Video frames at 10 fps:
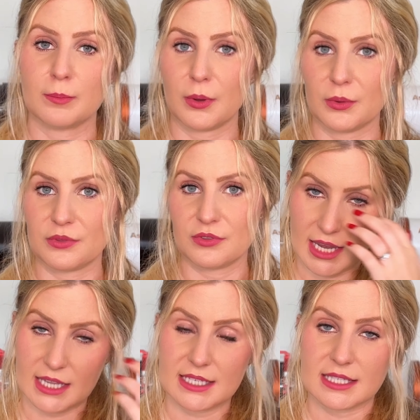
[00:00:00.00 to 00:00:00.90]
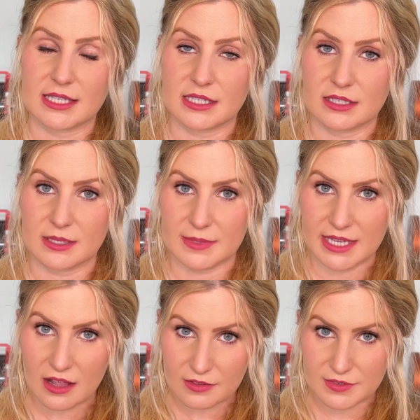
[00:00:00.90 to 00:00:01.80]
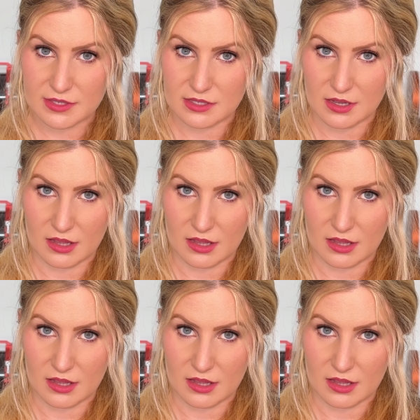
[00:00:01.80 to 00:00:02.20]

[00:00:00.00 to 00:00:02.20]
both in the sensors themselves,